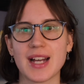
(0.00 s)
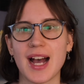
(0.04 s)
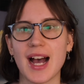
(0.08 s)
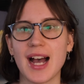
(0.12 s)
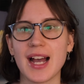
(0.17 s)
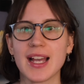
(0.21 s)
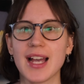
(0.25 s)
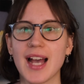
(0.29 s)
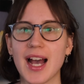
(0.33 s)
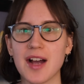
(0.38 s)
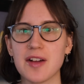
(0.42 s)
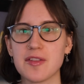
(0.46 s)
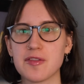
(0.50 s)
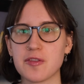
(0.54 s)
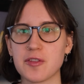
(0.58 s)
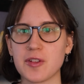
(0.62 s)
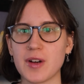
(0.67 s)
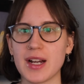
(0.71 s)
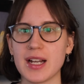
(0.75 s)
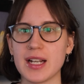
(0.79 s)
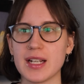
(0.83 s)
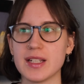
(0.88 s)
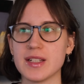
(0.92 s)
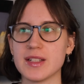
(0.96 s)
I have
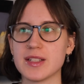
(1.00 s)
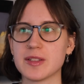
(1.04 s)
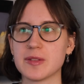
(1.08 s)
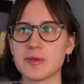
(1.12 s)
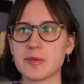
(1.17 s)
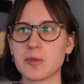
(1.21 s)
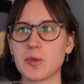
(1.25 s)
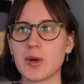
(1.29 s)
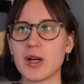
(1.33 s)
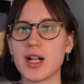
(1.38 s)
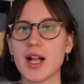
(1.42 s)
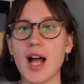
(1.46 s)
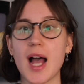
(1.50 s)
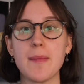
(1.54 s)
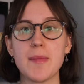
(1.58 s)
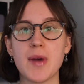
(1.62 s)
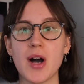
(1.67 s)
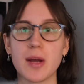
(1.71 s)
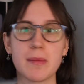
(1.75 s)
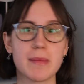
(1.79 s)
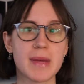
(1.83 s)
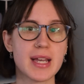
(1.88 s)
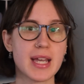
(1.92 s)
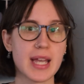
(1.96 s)
read, well, I'm
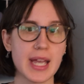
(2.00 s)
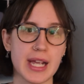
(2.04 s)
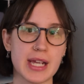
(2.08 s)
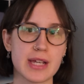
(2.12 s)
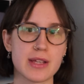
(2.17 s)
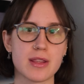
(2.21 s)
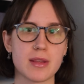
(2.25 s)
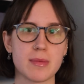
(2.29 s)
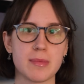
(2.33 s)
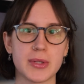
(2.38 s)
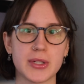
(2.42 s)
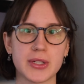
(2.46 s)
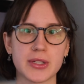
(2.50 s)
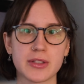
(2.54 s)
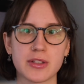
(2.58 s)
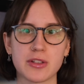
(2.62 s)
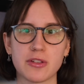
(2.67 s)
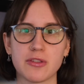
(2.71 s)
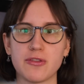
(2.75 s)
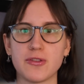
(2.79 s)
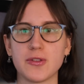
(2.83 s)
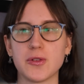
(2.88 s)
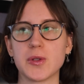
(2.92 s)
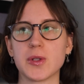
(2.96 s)
on my 8th book
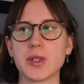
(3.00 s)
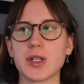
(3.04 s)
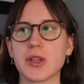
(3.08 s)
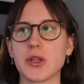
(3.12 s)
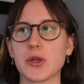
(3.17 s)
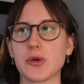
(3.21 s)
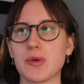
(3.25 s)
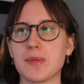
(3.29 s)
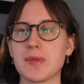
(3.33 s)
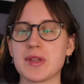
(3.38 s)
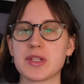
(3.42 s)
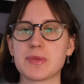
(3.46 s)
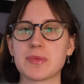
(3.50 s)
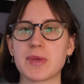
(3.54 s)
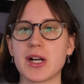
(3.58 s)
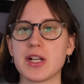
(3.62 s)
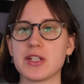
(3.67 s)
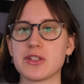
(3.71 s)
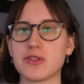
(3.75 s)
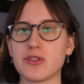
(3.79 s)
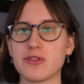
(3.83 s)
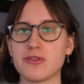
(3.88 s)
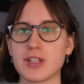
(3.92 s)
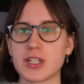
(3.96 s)
for the Women's
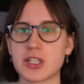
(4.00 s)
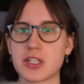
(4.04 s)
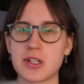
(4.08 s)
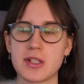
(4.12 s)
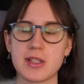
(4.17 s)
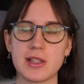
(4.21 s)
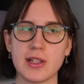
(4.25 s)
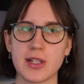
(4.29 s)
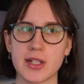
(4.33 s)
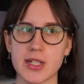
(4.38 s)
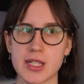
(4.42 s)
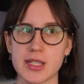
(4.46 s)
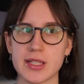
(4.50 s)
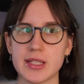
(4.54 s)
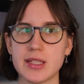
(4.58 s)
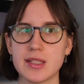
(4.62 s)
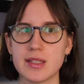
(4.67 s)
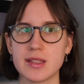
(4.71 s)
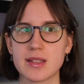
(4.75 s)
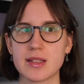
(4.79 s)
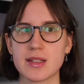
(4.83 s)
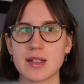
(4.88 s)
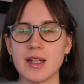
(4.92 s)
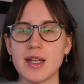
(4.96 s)
Prize for Fiction long
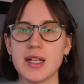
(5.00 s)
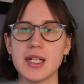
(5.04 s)
list.